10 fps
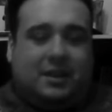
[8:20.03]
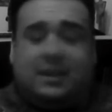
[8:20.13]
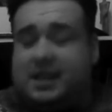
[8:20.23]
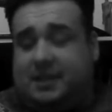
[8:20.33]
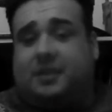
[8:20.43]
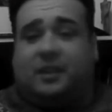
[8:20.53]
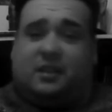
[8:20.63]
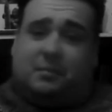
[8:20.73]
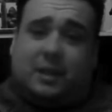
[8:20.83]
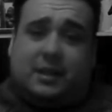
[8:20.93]

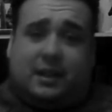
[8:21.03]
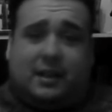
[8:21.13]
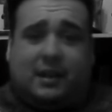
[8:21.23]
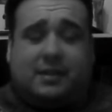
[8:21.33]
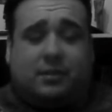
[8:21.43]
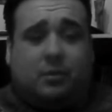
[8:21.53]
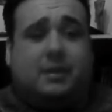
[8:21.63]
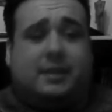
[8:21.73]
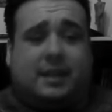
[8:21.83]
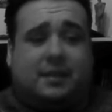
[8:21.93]
decent. Let's call
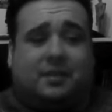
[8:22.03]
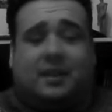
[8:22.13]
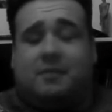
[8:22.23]
it decent.